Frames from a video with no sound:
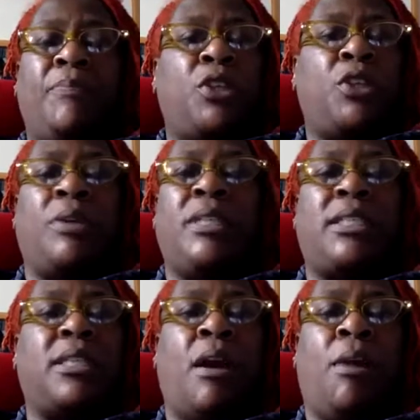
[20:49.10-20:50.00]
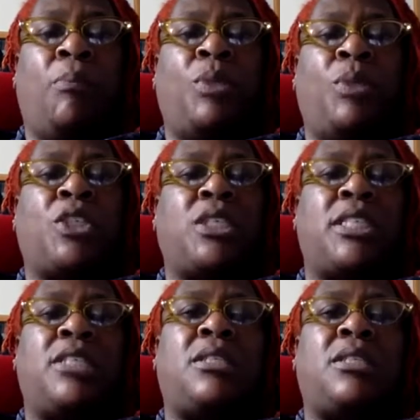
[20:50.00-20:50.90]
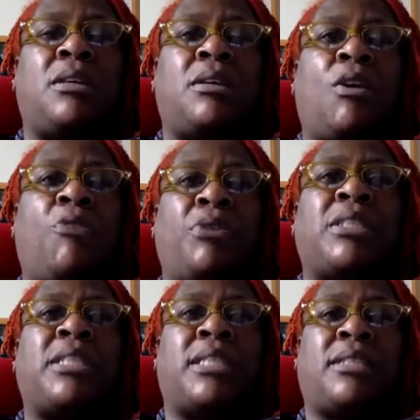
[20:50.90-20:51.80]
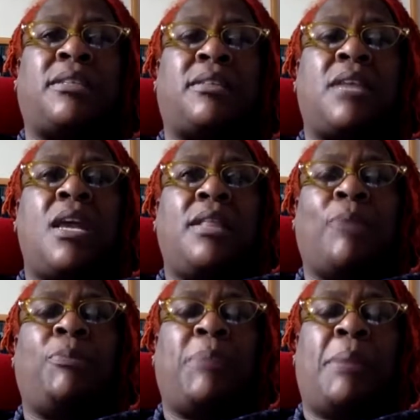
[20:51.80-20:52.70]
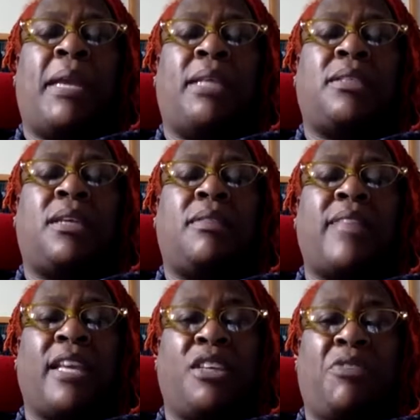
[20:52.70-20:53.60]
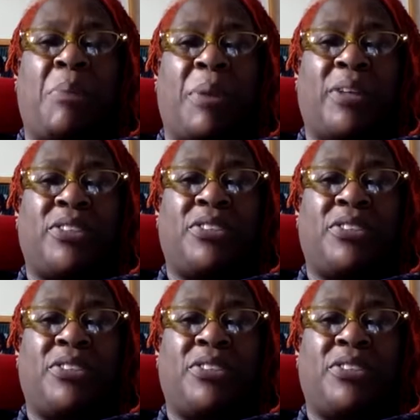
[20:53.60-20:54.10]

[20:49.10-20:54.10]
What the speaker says: You don't need to come. We just need you to offer assistance. That would be amazing. Thank you very much.